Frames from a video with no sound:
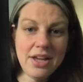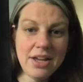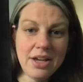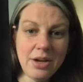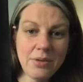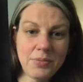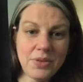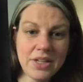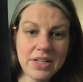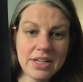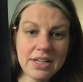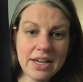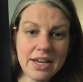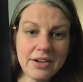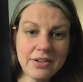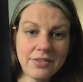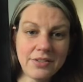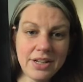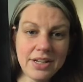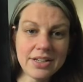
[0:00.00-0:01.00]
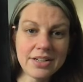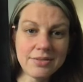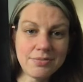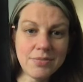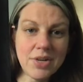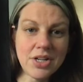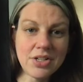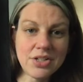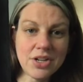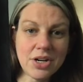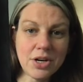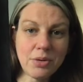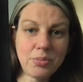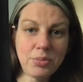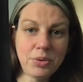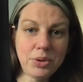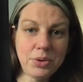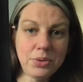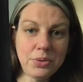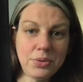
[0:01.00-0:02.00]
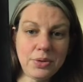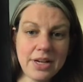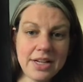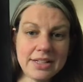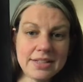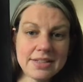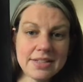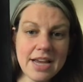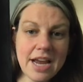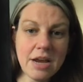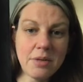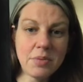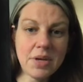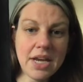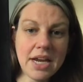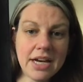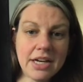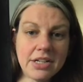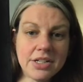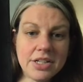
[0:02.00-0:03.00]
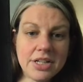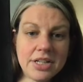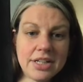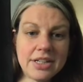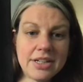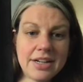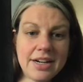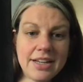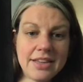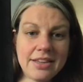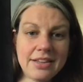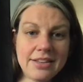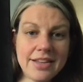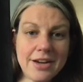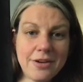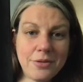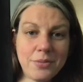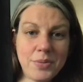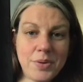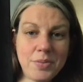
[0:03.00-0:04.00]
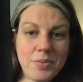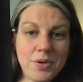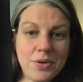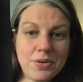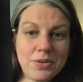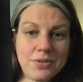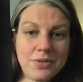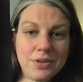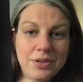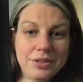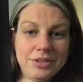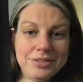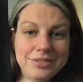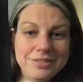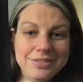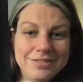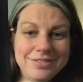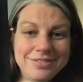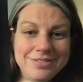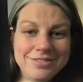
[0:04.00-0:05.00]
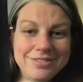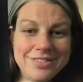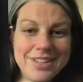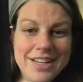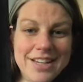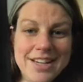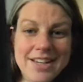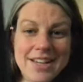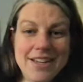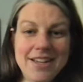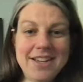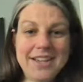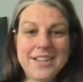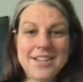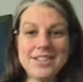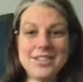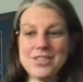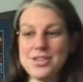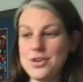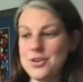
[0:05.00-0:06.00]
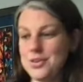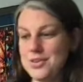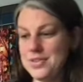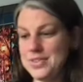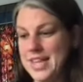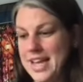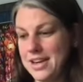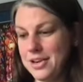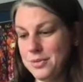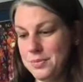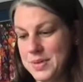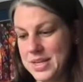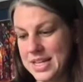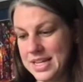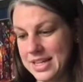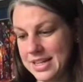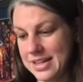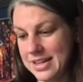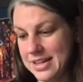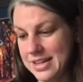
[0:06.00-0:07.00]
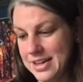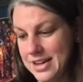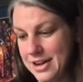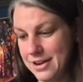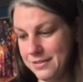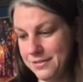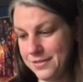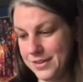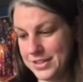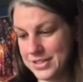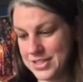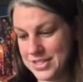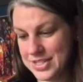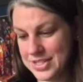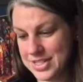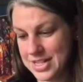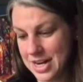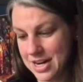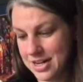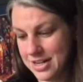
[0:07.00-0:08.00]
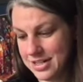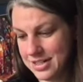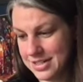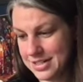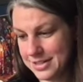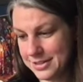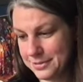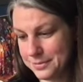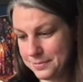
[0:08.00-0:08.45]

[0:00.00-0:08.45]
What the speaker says: I'm thinking kind of like a dark blue night sky behind her. I think that would be beautiful. So that'll be a fun start.